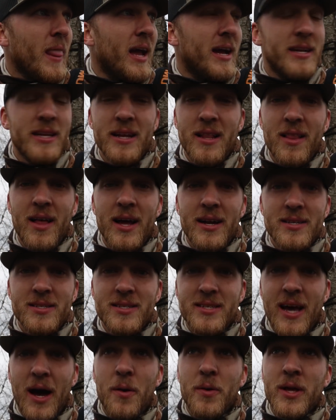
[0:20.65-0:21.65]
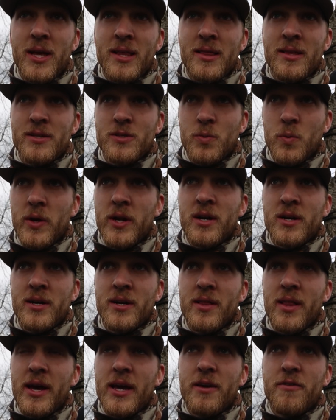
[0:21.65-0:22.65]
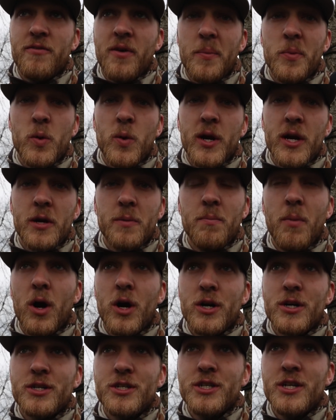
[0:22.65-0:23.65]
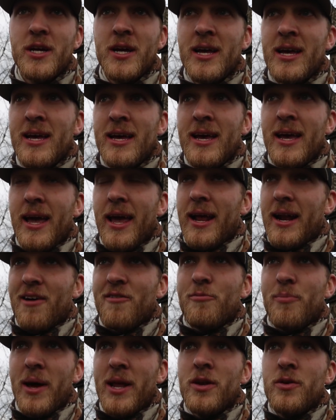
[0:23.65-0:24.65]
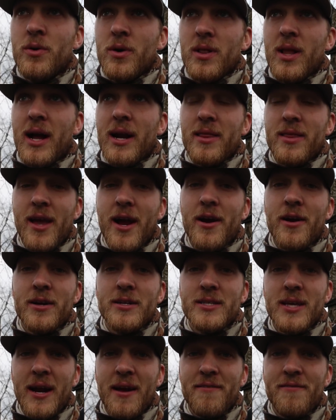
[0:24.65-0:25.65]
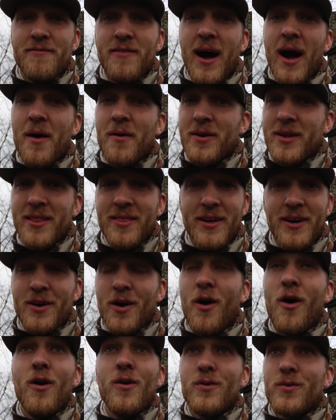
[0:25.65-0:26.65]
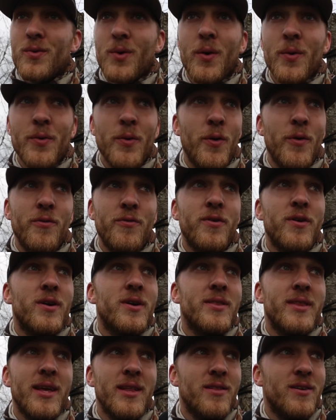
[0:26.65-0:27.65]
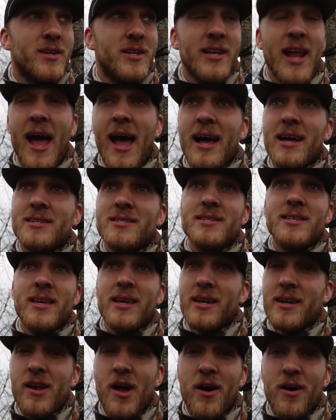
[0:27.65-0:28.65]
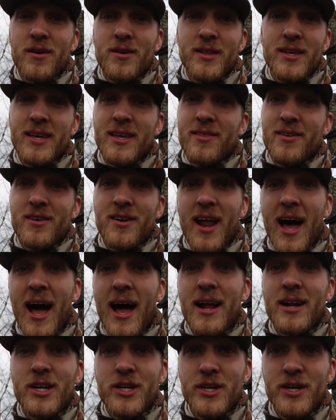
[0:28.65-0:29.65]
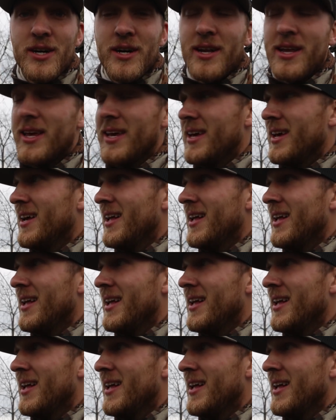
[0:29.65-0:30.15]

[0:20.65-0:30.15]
I did a lot of scouting this winter in like February and March, and I've been to a lot of the areas that I found, and they're all grown over, and they look nasty and gnarly, and they're not good.